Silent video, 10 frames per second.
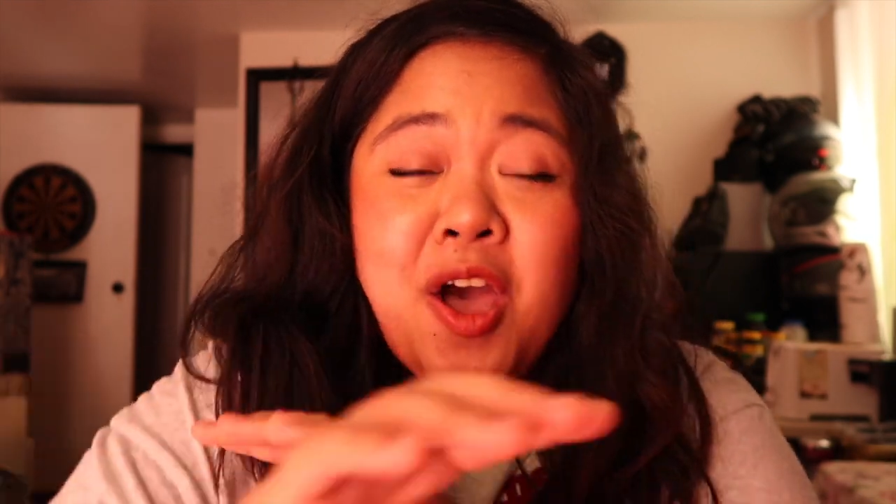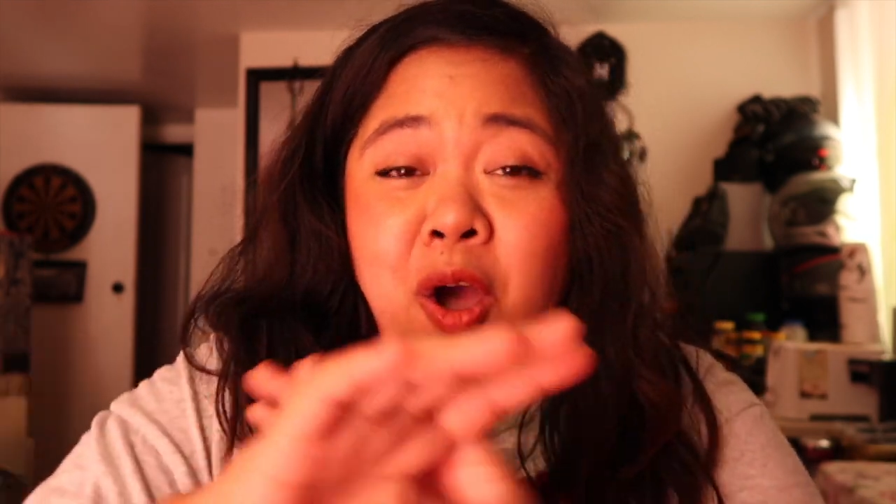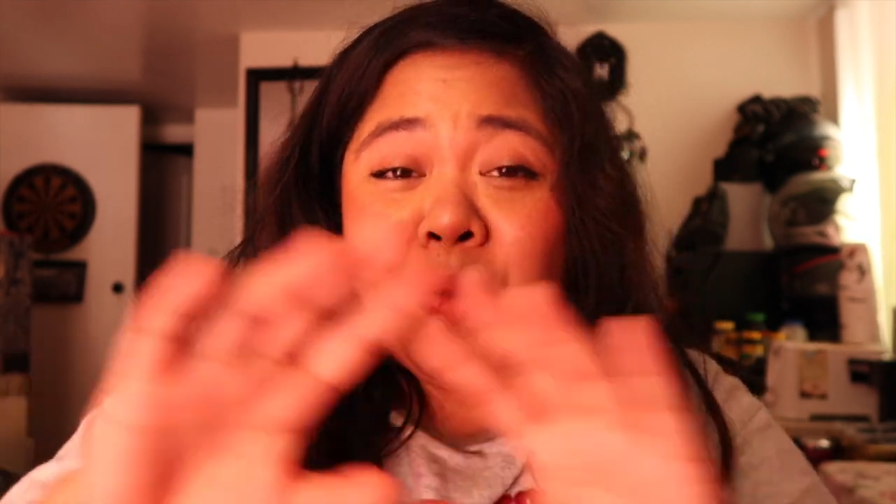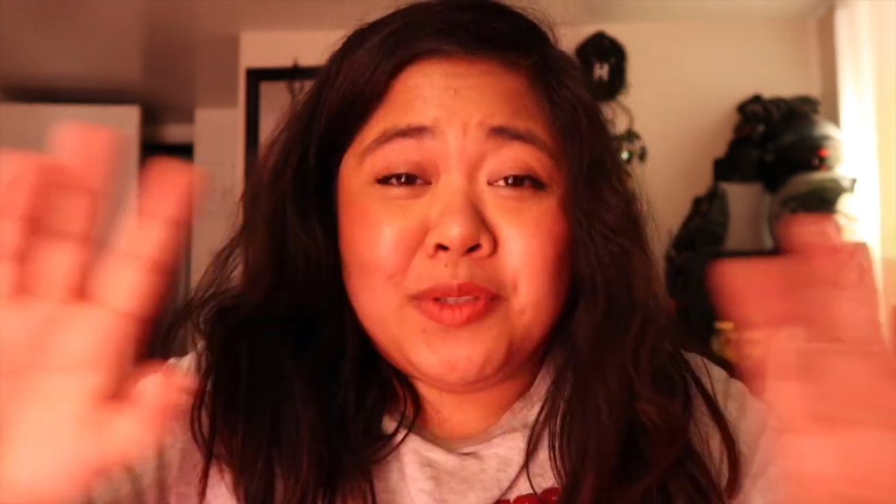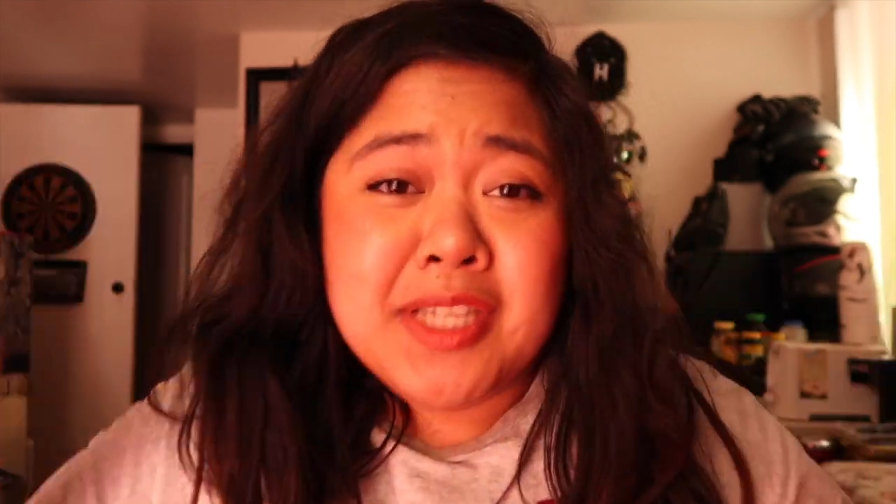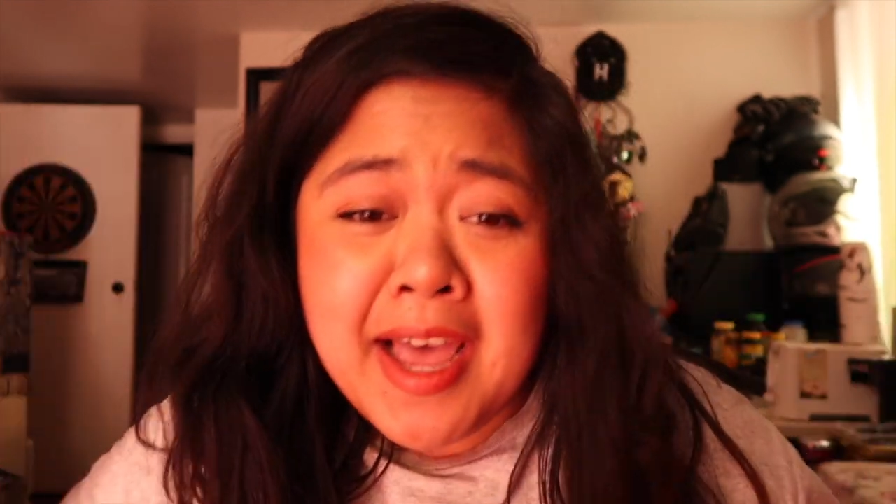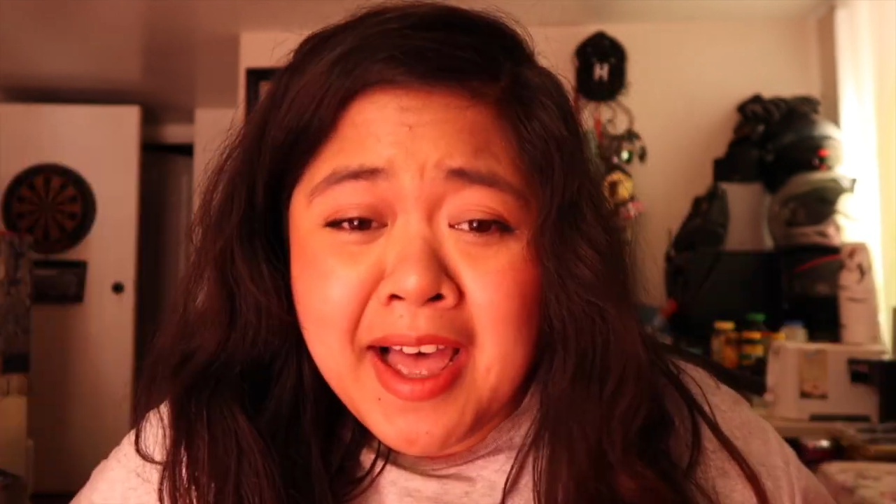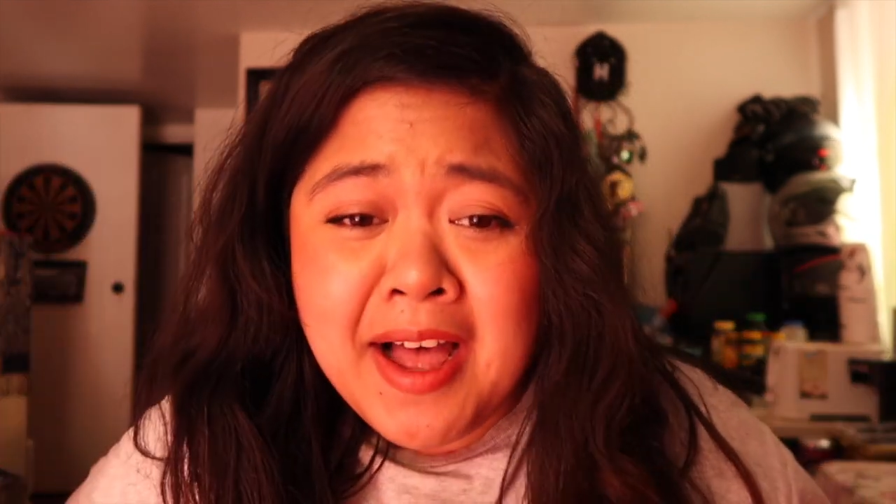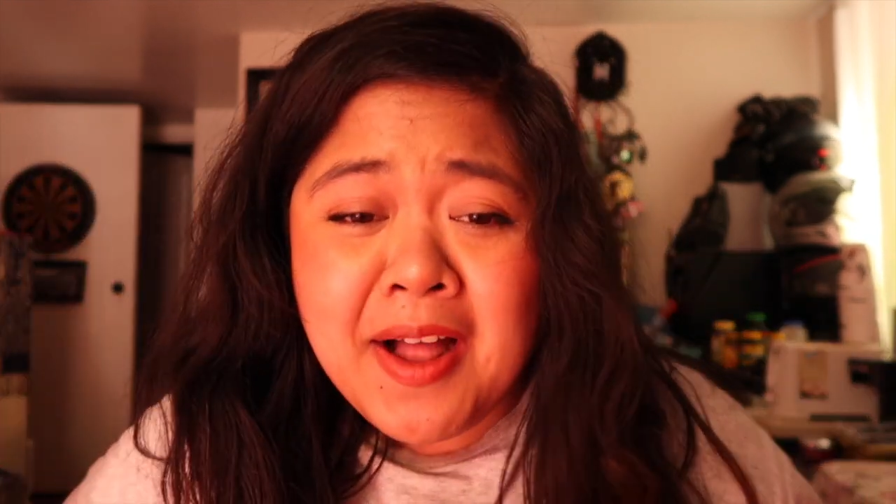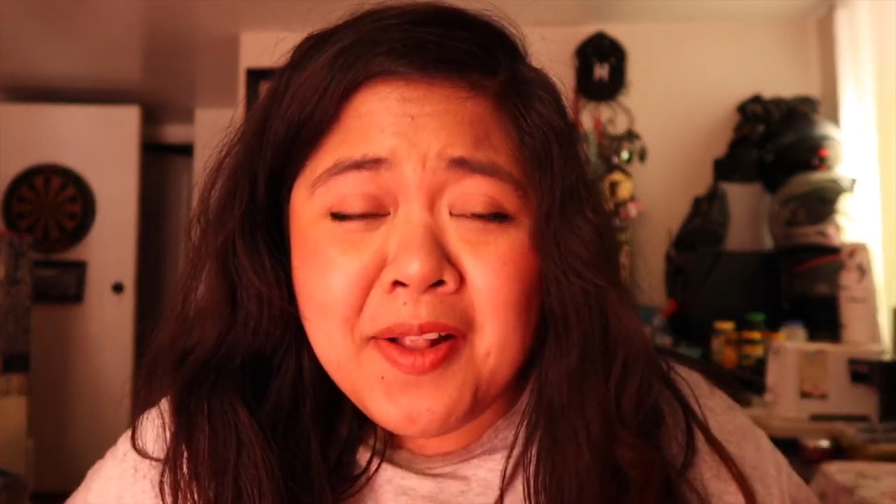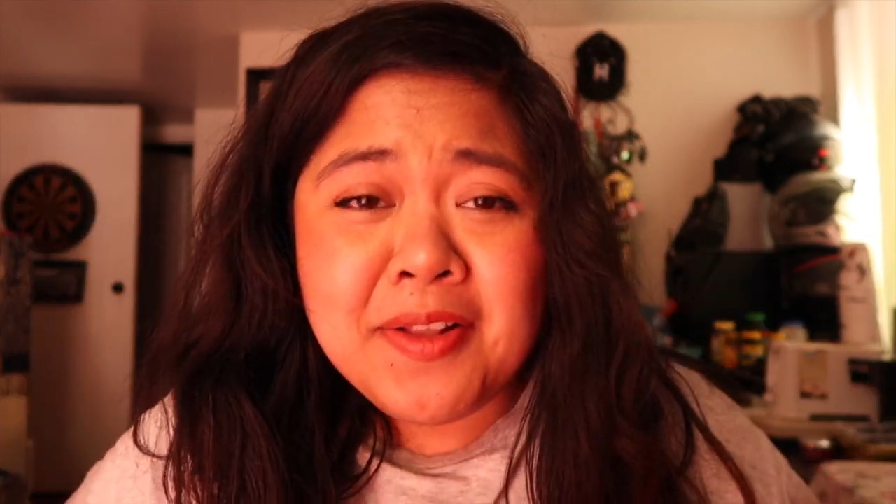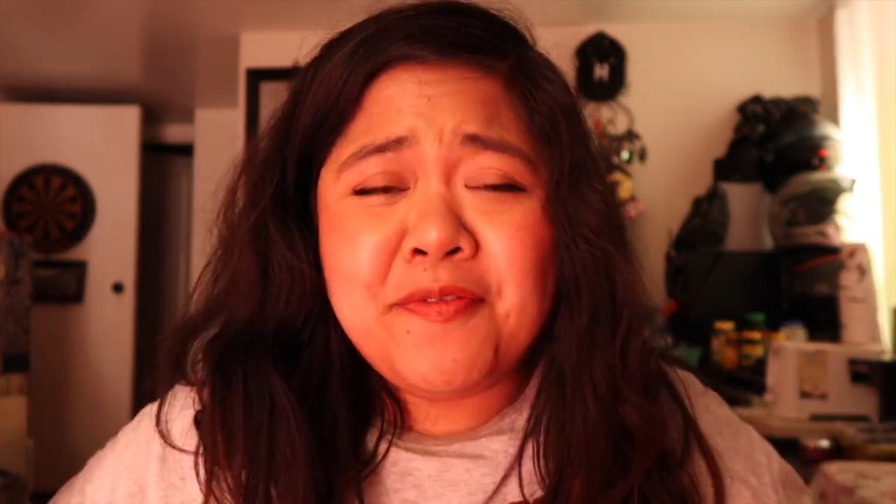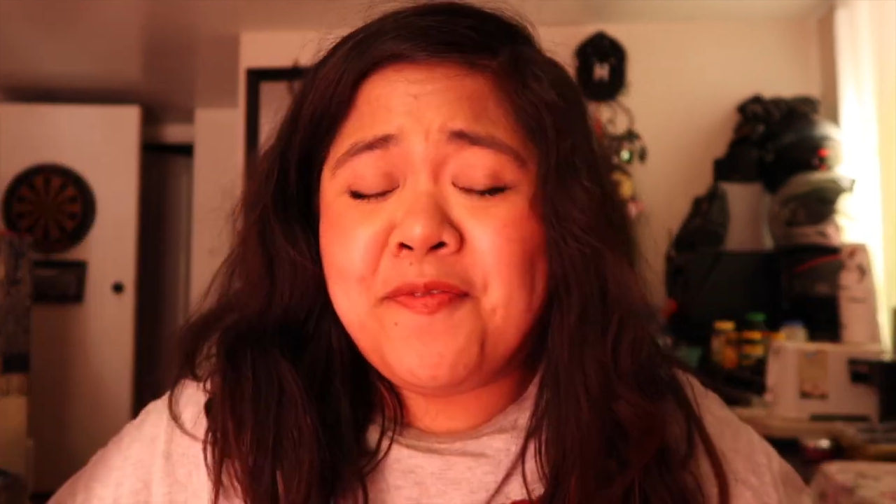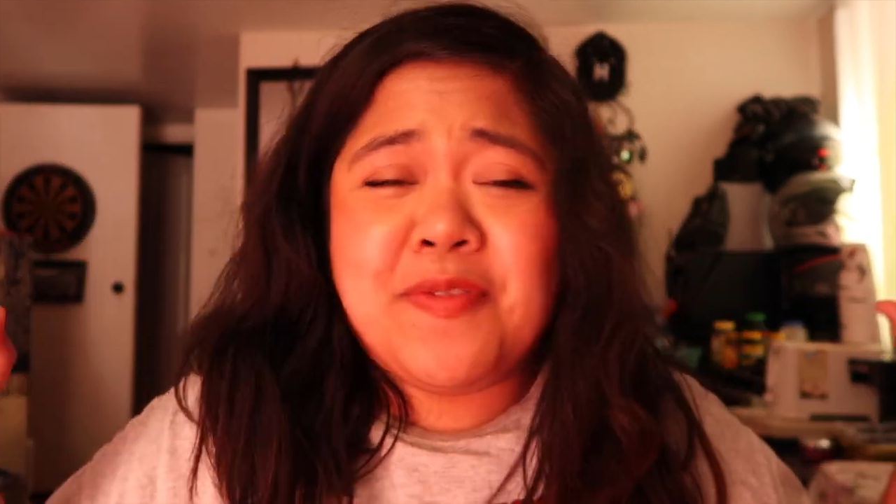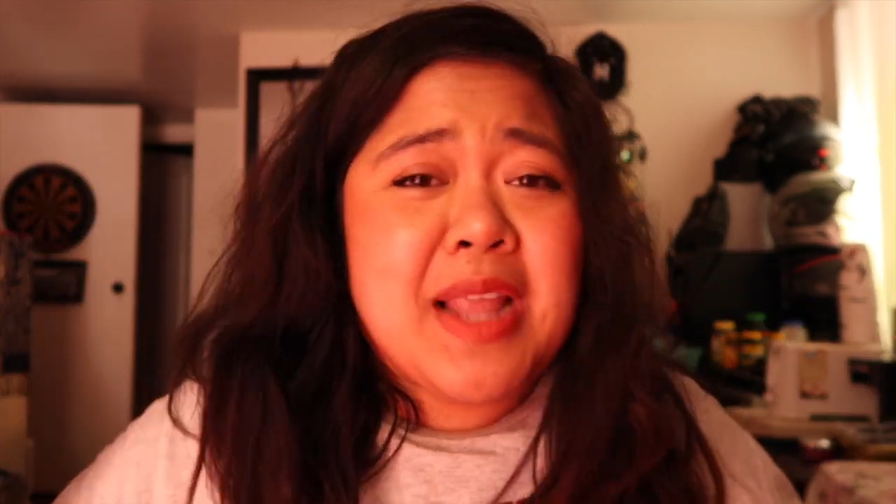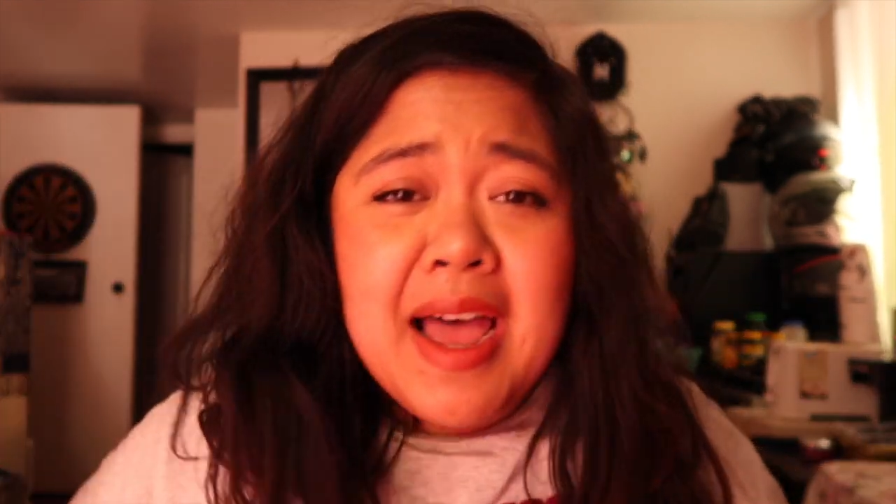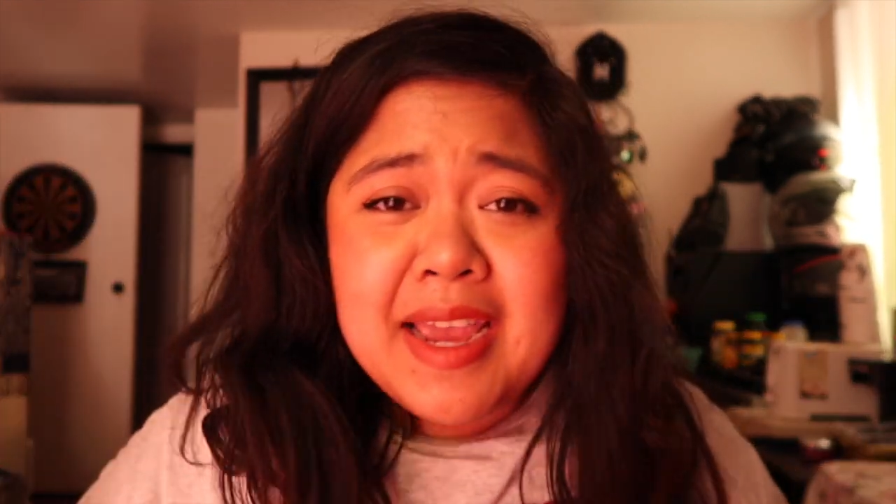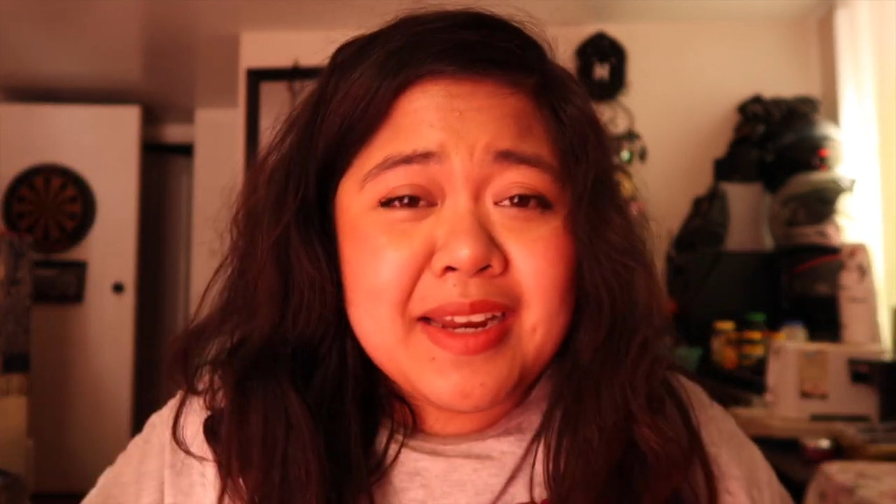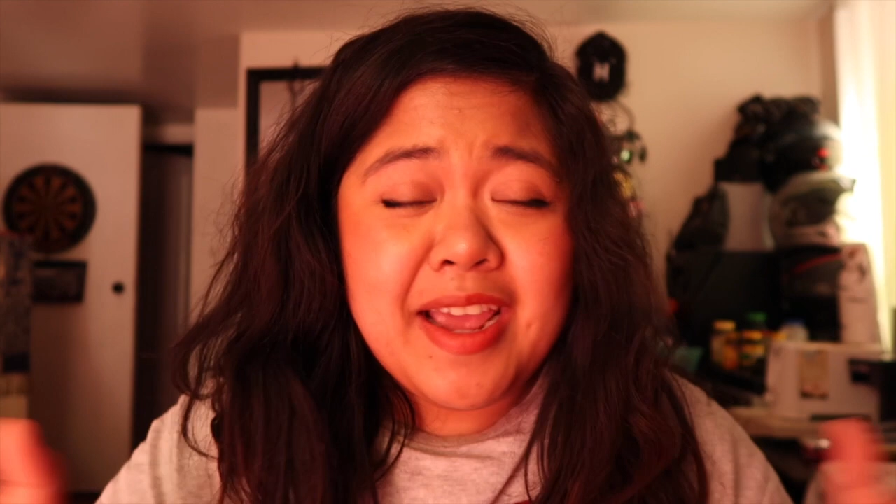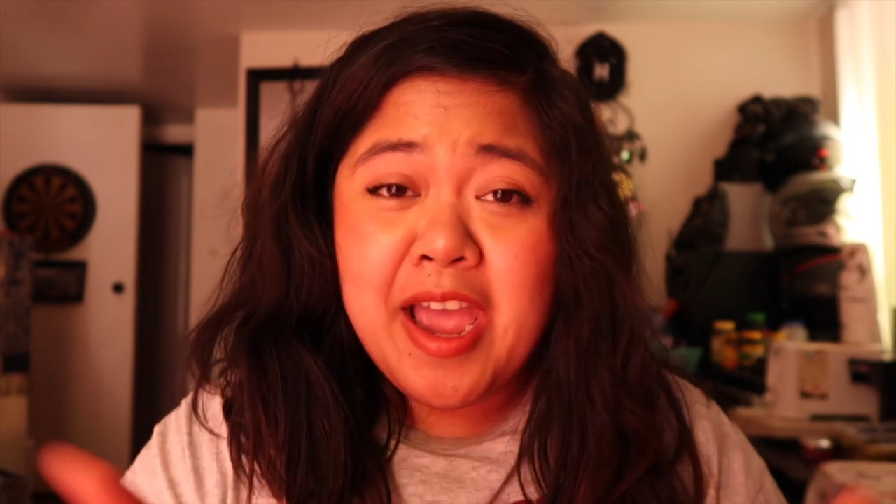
Hotel, flight,